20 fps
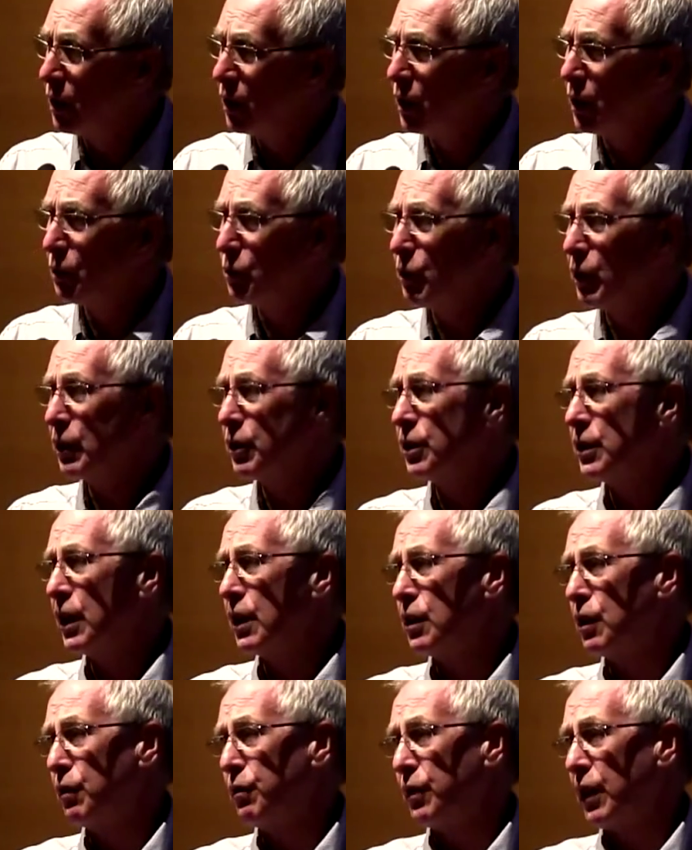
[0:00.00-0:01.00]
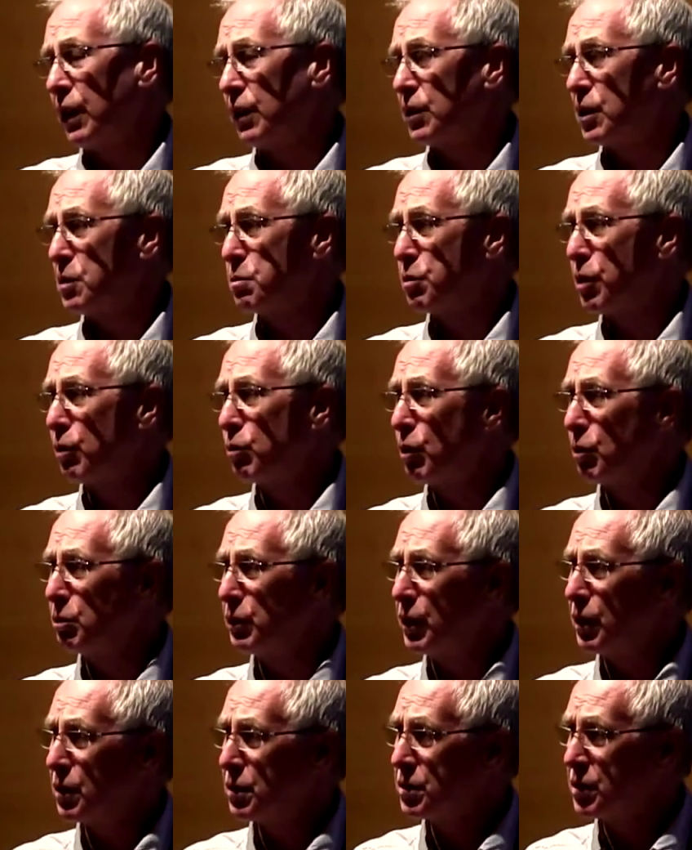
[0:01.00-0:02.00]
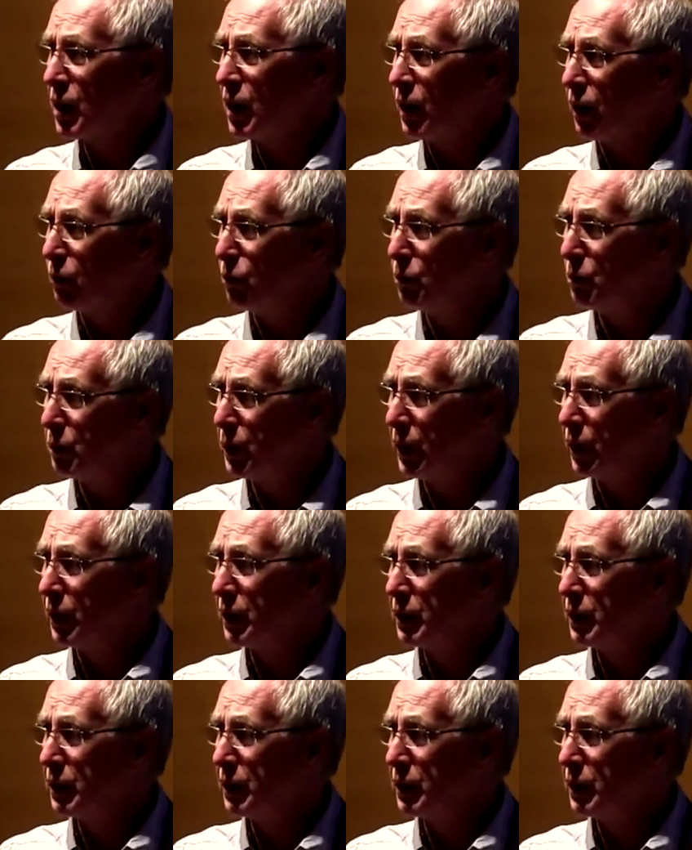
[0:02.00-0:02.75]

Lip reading: Well, the net effect is probably the same, but